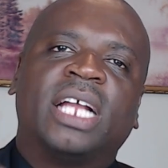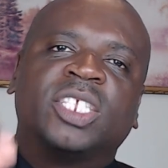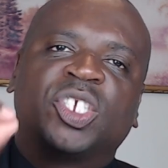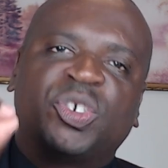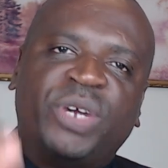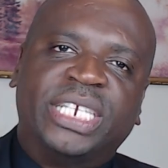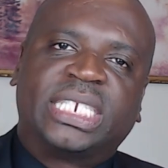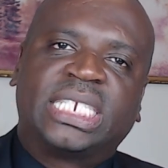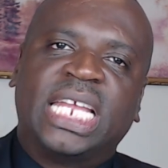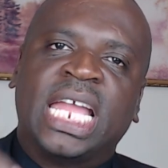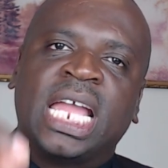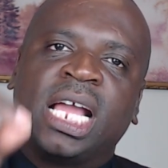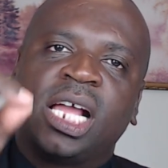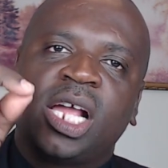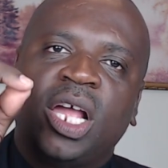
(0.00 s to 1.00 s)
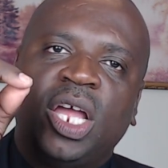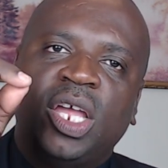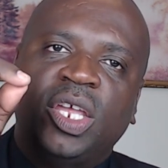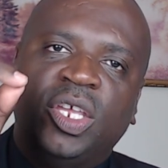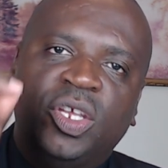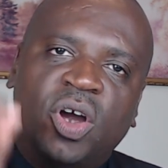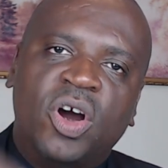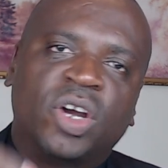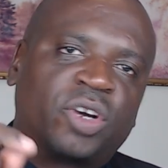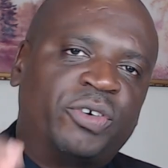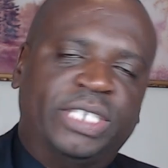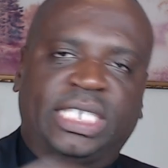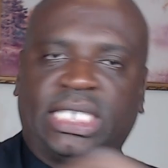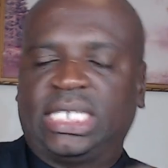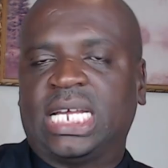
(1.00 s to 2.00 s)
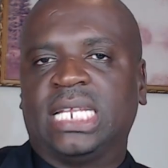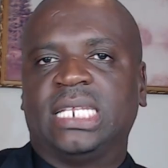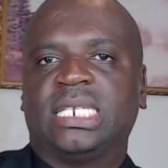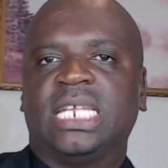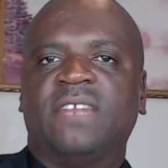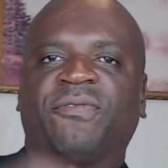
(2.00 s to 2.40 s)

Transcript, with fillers: addressing young Christians.